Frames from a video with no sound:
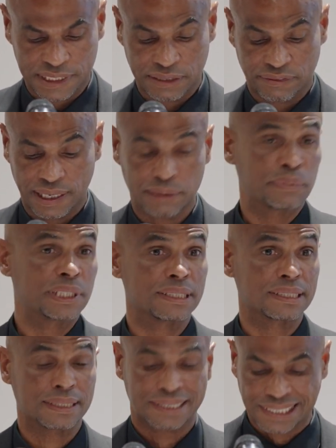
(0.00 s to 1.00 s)
development
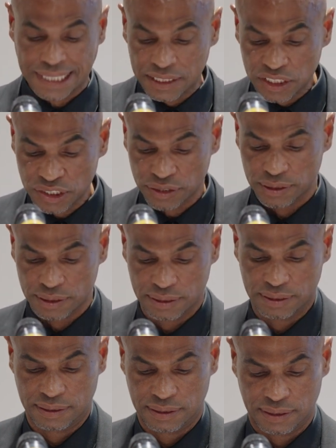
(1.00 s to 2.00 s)
is essential
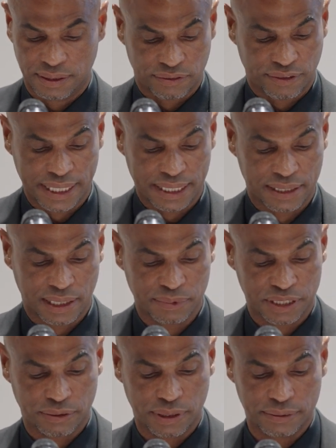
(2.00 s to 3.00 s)
for
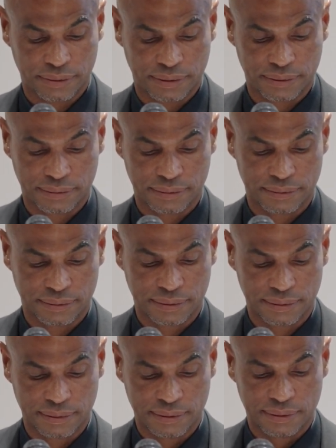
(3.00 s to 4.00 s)
economic growth.
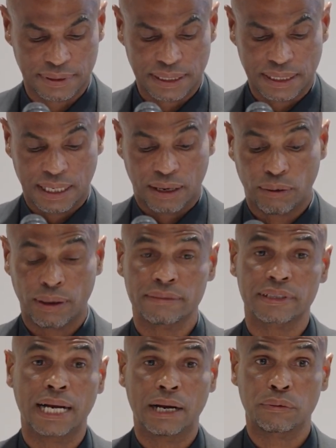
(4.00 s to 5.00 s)

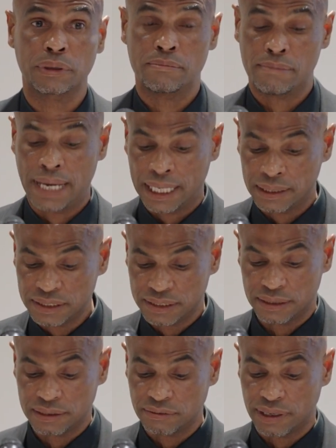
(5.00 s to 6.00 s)
However, how we manage
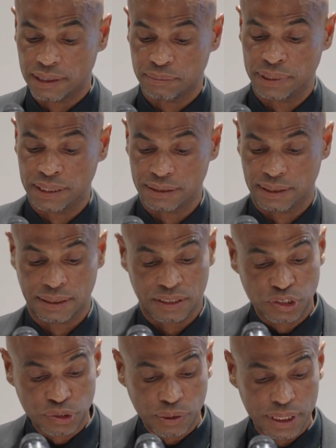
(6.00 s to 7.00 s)
the development and the
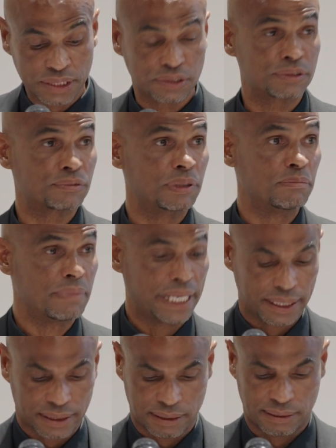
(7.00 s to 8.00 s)
choices we
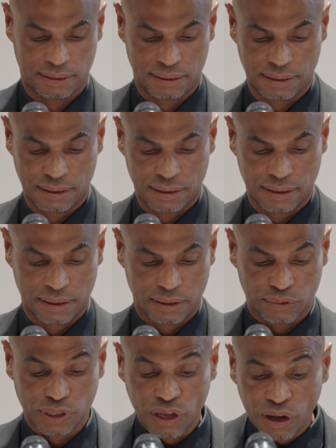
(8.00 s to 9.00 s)
make
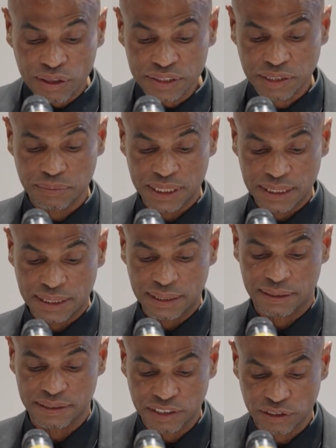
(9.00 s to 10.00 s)
will ultimately
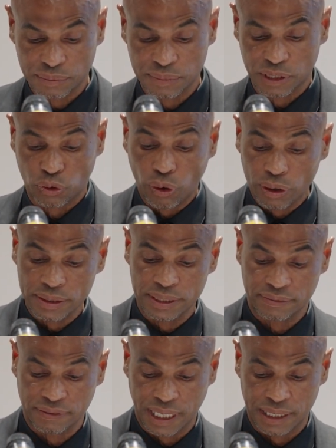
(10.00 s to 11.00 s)
determine the
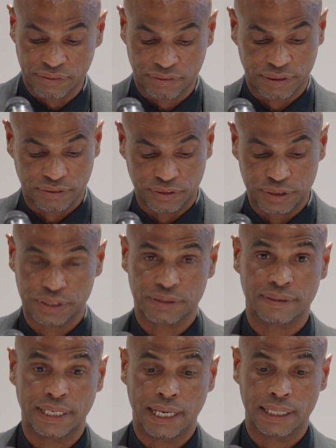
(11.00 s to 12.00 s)
quality of life for the future
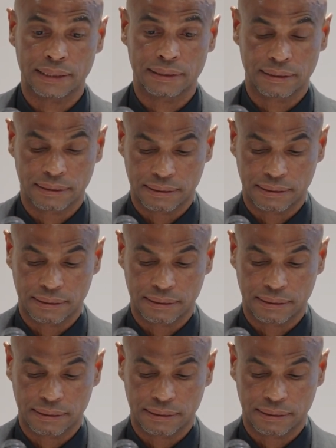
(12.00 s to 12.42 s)
of the island.